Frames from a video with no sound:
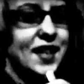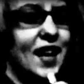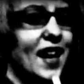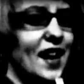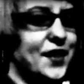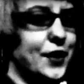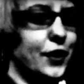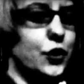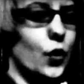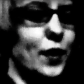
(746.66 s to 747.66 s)
Today, I
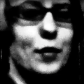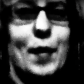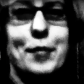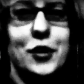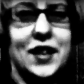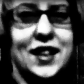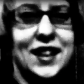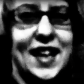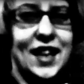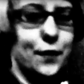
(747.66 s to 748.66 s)
still enjoy remembering the
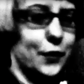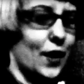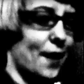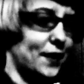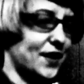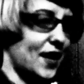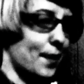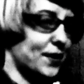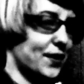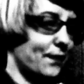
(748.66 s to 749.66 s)
clanging of their heavy
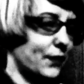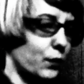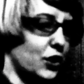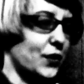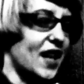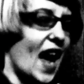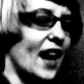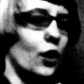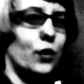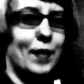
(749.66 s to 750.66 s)
steps, which used
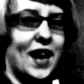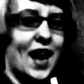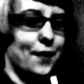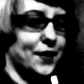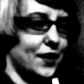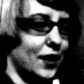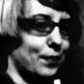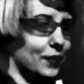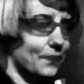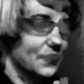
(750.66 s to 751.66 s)
to echo in my half
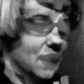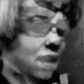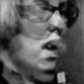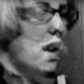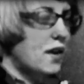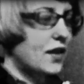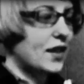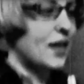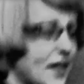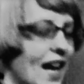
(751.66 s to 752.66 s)
sleep,
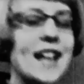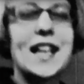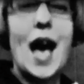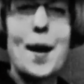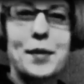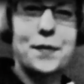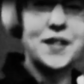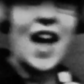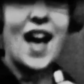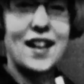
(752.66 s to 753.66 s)
they had the habit
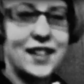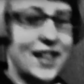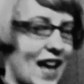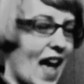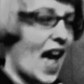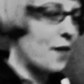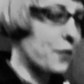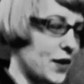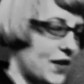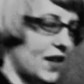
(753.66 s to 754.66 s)
of tackling
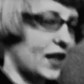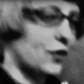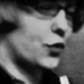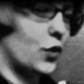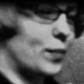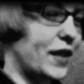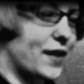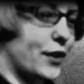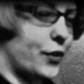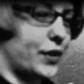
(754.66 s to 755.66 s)
everything
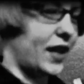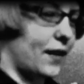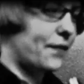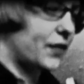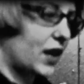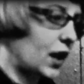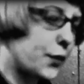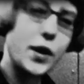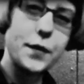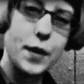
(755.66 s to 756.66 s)
extremely slowly.
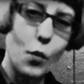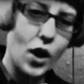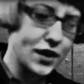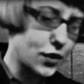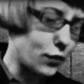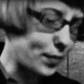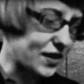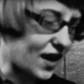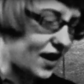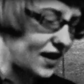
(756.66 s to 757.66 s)
If one of them wanted to
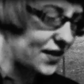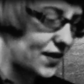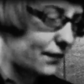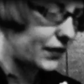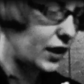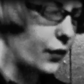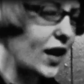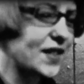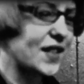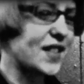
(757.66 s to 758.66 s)
rub his eyes, he
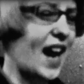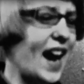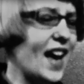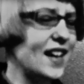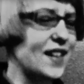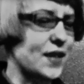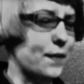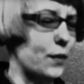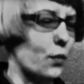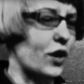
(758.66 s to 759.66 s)
raised his hand
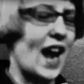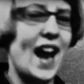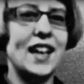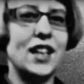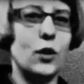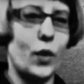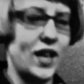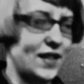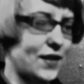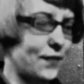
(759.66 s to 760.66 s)
as if it were a hanging
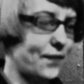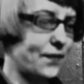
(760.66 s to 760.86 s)
weight.